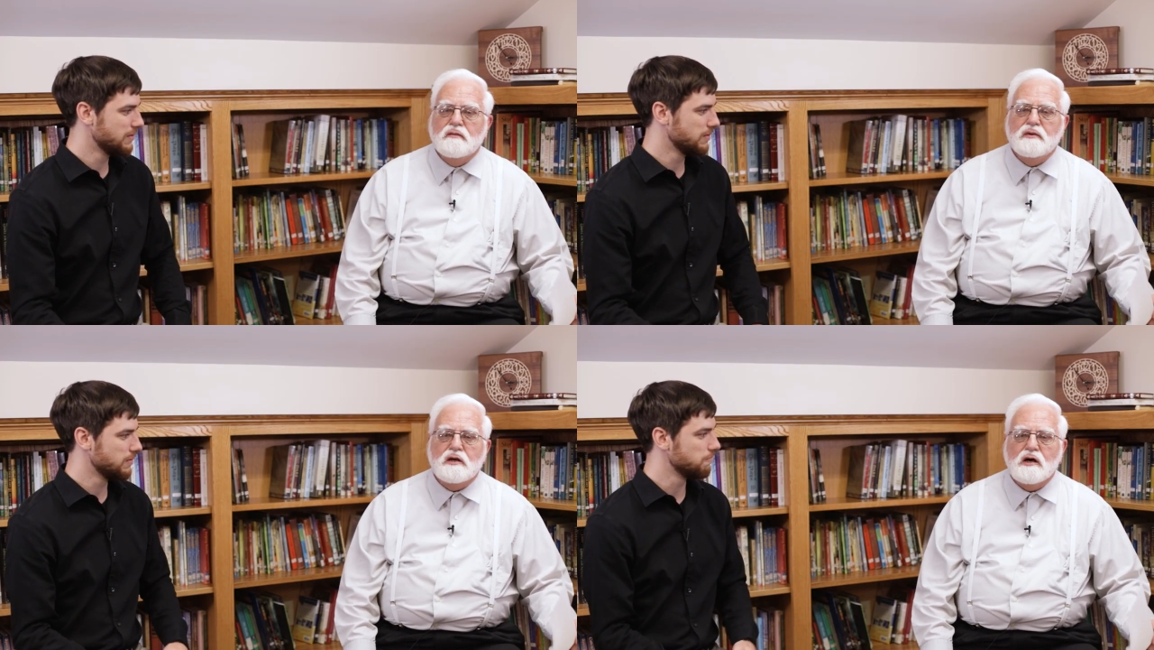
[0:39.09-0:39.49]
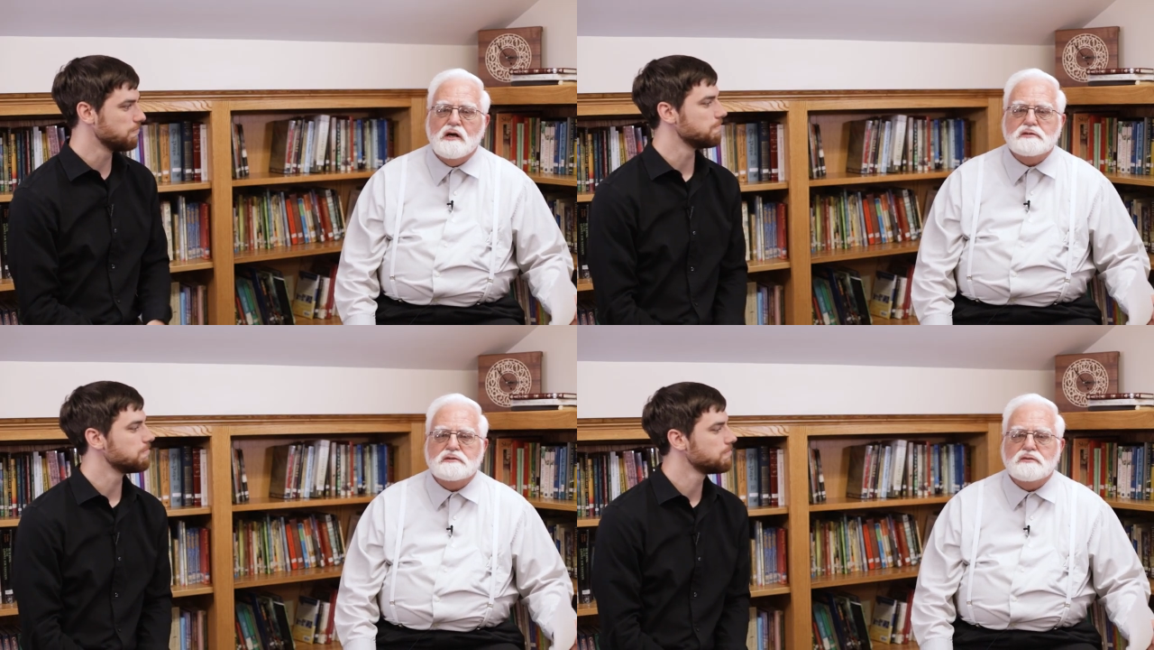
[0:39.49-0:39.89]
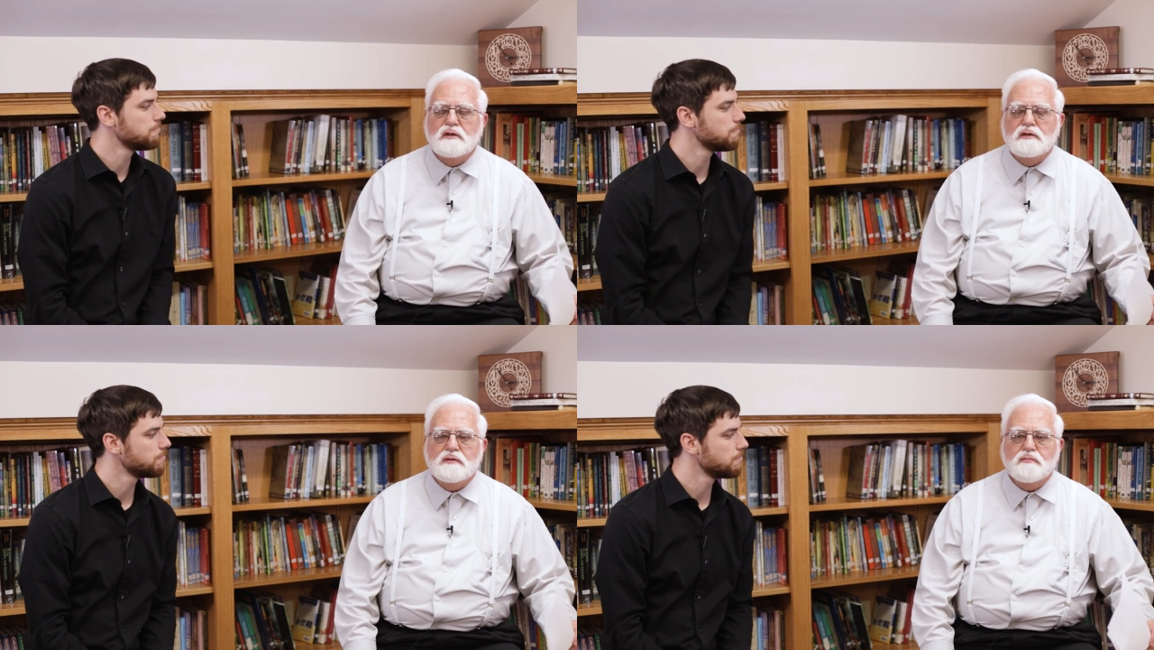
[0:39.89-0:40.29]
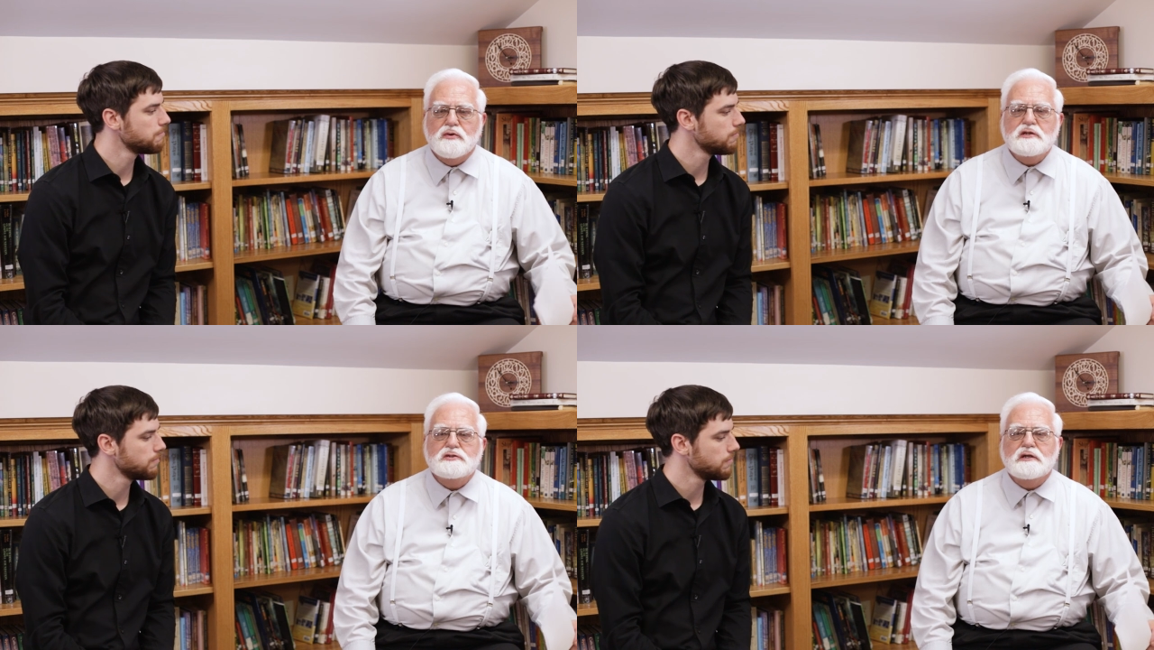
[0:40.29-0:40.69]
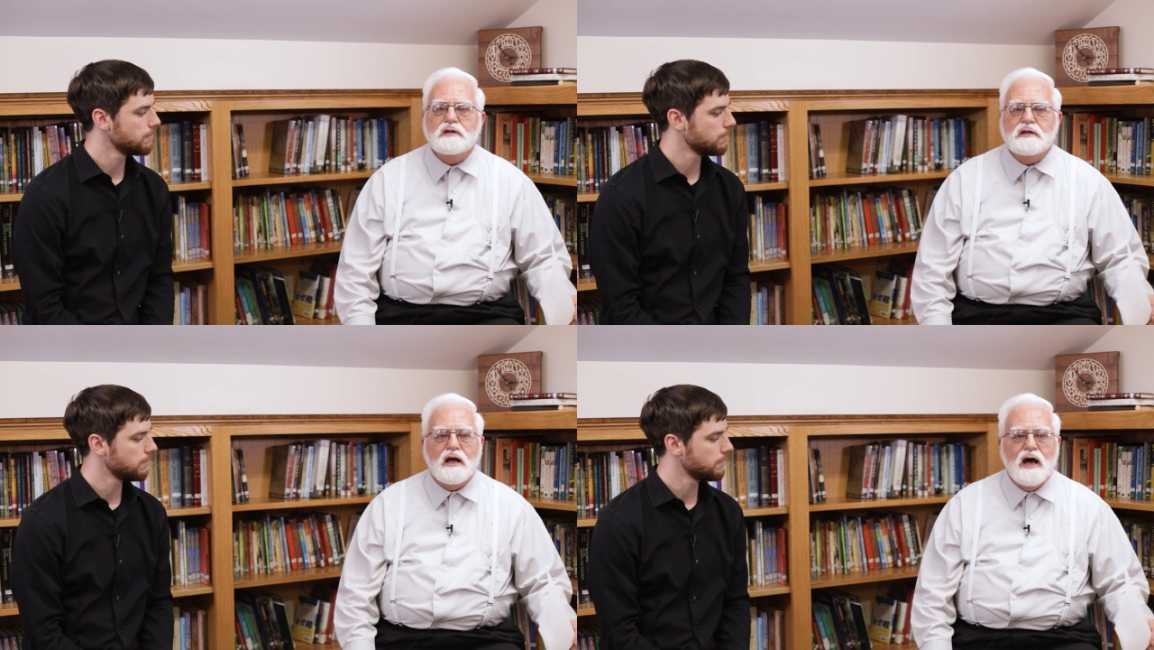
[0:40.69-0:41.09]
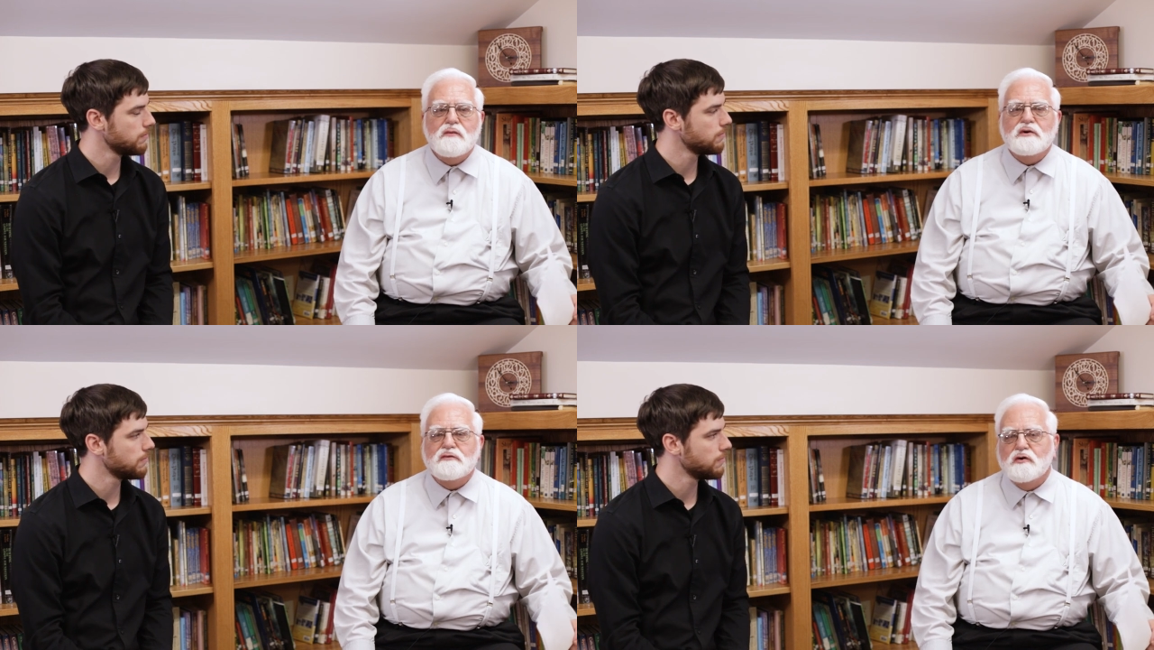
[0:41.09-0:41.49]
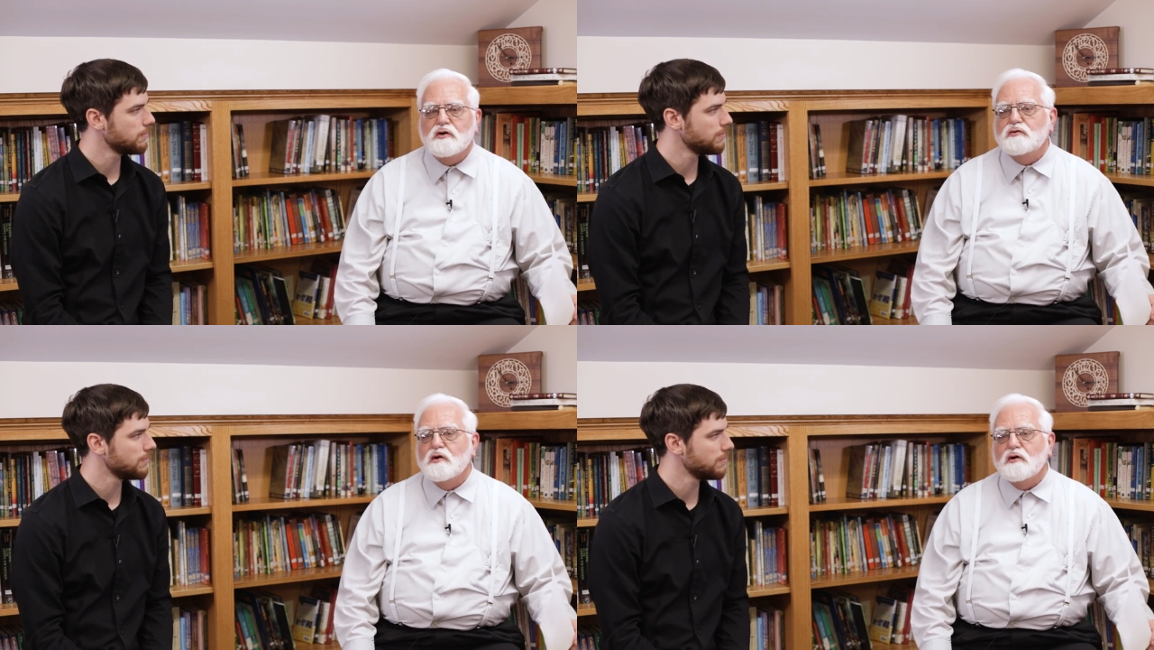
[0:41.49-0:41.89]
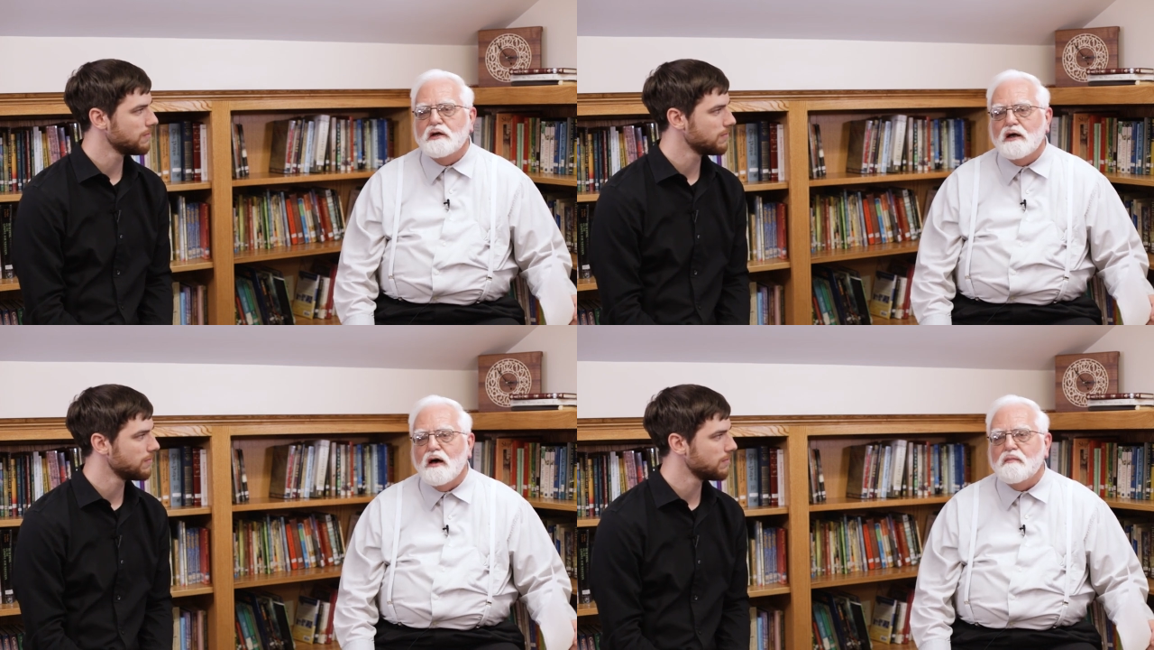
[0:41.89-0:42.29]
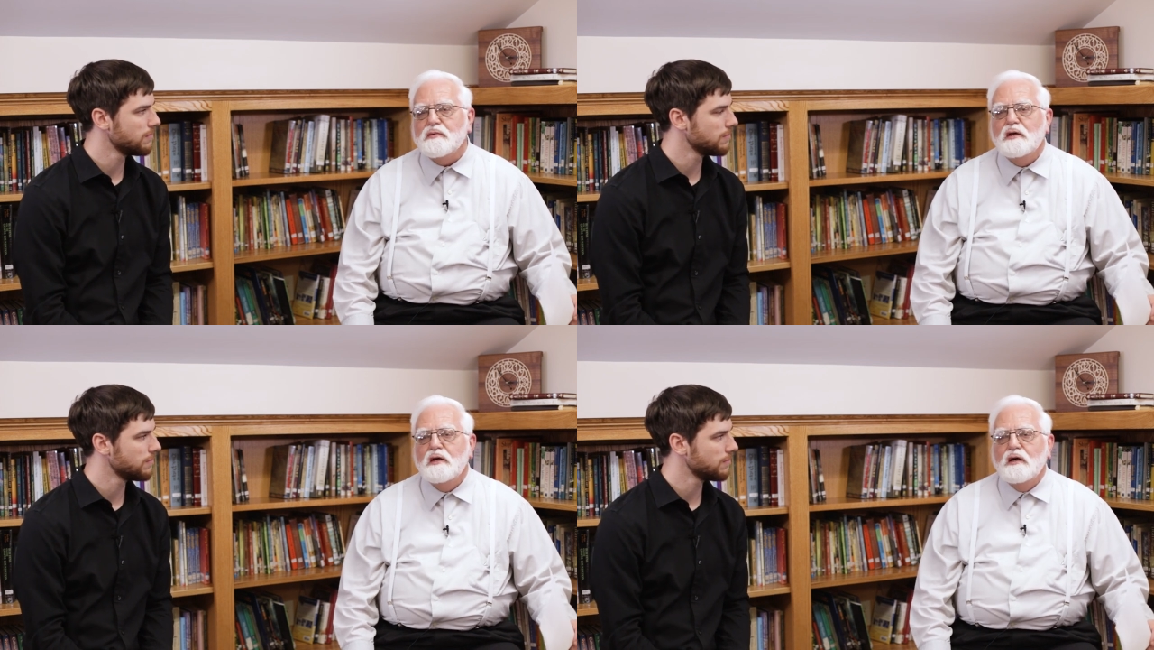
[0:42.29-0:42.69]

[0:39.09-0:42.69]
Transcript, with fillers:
Speaker 1: because the preaching that I would have heard growing up